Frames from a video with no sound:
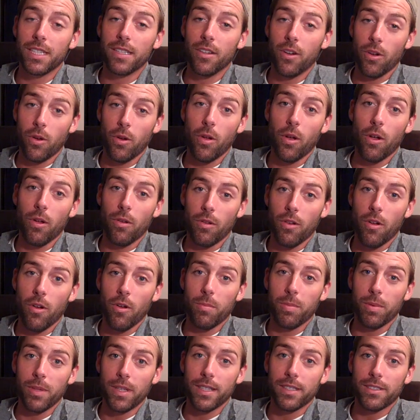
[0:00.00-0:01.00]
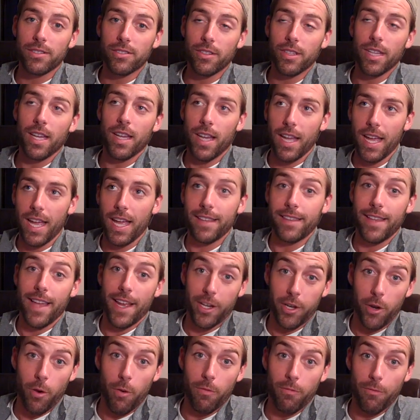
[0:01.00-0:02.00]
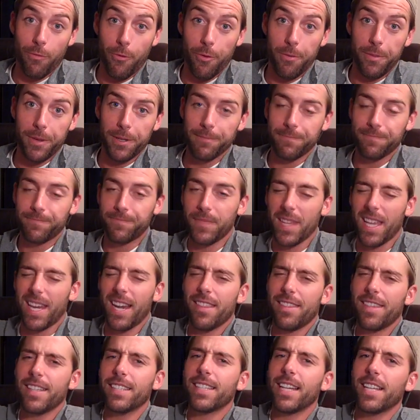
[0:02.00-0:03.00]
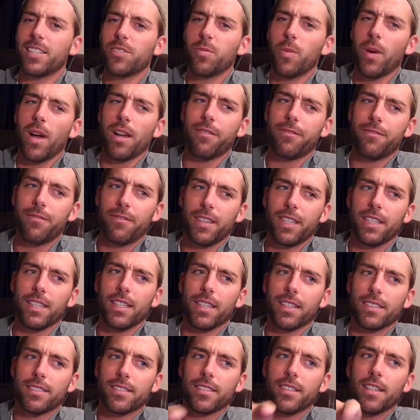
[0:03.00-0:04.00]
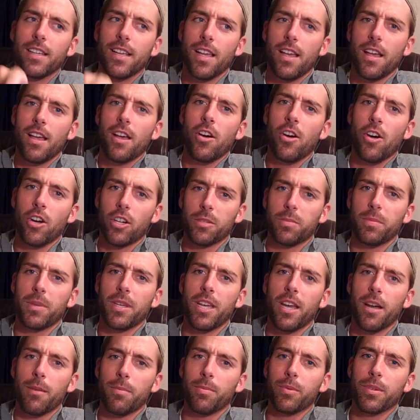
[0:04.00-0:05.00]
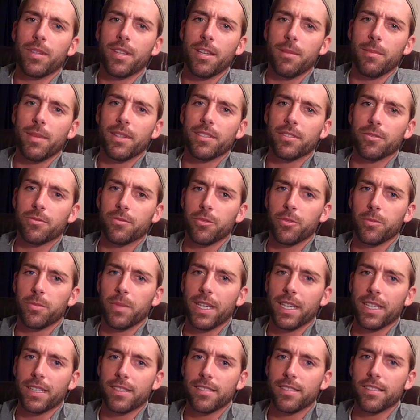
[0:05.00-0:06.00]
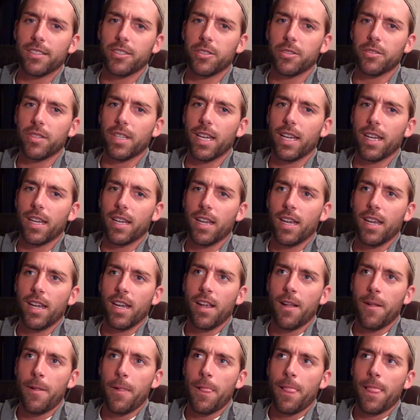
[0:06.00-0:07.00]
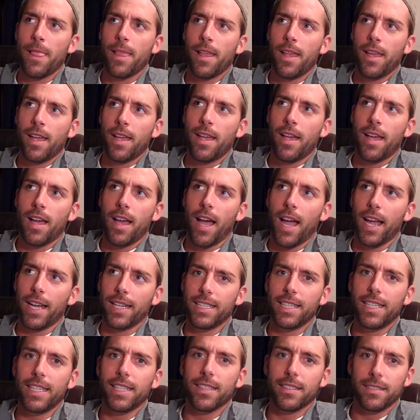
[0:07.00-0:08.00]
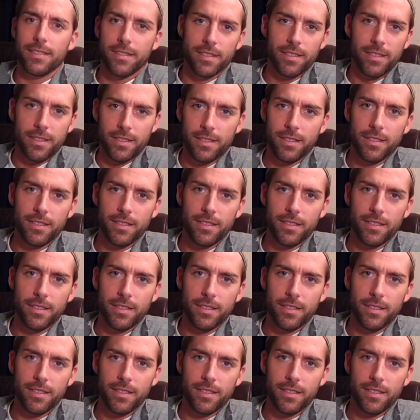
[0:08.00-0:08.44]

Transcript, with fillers: in the whole whole place. So that I had that going for me. And I think that's why Felix hooked me up with him as a roommate, because he knew that I needed